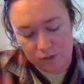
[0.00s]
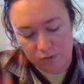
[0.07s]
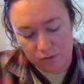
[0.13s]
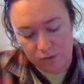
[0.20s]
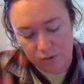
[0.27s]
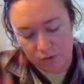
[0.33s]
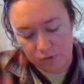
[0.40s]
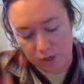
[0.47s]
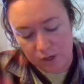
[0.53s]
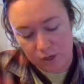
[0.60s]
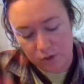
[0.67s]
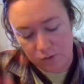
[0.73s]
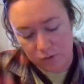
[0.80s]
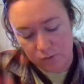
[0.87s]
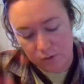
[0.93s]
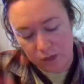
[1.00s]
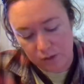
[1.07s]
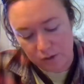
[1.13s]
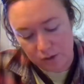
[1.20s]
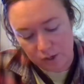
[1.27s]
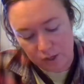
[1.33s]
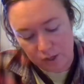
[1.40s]
you are creating your
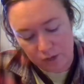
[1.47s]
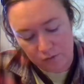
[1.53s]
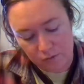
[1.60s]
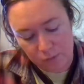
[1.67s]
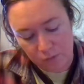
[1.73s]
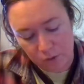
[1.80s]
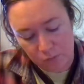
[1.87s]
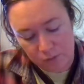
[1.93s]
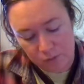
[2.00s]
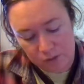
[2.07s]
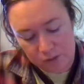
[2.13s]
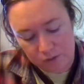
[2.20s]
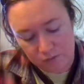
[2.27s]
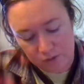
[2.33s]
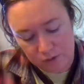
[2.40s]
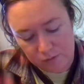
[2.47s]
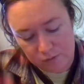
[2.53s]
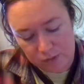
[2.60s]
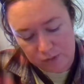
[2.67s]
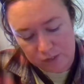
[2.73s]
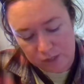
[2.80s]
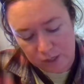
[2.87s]
reality every moment of
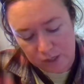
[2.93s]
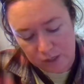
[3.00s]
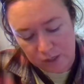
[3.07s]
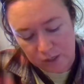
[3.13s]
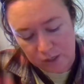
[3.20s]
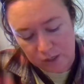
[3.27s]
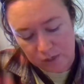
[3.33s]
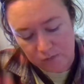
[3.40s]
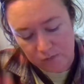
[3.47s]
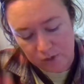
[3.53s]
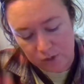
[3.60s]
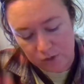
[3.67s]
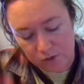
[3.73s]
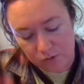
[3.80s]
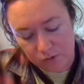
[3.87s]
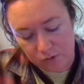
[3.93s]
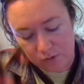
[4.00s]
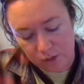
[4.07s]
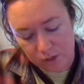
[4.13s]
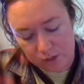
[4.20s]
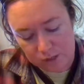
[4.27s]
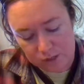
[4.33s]
every day via your
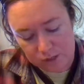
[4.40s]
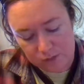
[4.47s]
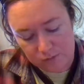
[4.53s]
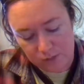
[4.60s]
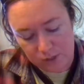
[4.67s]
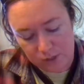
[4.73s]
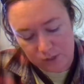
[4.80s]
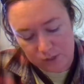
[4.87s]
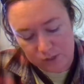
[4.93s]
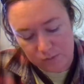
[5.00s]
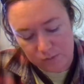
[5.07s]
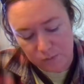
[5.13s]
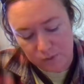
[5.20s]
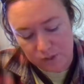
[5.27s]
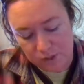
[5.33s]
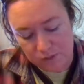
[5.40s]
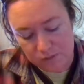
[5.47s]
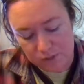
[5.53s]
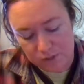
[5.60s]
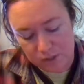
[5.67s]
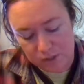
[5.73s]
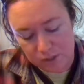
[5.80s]
thoughts, feelings, beliefs,
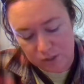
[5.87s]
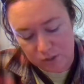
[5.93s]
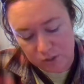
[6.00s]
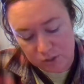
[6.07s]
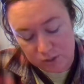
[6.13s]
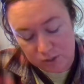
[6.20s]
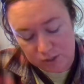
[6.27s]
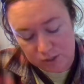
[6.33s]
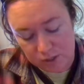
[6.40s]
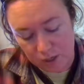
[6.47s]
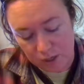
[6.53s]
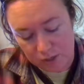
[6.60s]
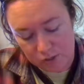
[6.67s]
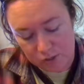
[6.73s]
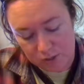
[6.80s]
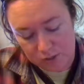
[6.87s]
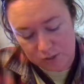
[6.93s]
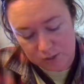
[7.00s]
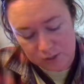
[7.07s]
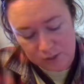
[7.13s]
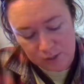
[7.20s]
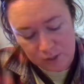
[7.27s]
intentions, and
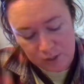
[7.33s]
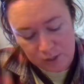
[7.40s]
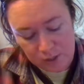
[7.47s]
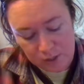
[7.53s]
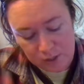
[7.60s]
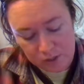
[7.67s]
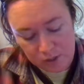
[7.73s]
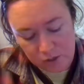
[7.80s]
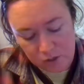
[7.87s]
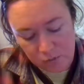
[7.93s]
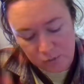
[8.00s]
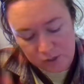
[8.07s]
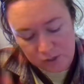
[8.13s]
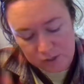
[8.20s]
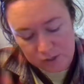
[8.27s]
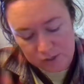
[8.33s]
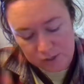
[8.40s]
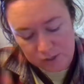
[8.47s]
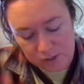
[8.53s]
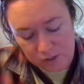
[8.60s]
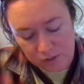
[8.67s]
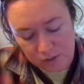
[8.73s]
actions. Yet you must
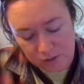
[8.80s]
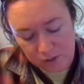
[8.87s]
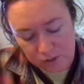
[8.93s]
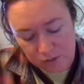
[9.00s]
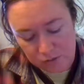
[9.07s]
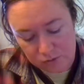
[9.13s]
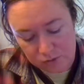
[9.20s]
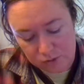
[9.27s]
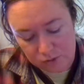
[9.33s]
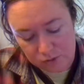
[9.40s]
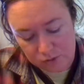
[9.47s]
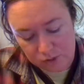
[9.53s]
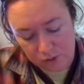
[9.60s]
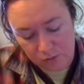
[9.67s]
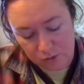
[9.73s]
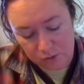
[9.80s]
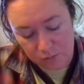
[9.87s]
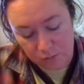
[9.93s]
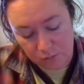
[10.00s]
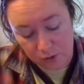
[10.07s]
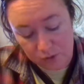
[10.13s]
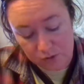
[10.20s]
consider that you do so in
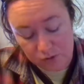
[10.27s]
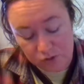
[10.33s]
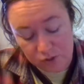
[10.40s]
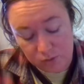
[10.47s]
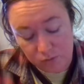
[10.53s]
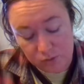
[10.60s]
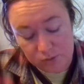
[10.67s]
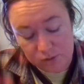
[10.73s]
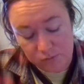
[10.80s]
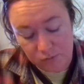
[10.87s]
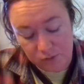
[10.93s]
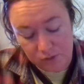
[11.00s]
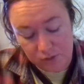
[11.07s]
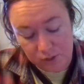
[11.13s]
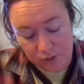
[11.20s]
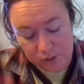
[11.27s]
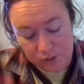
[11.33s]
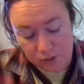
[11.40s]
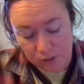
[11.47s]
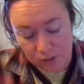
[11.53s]
partnership with spirit,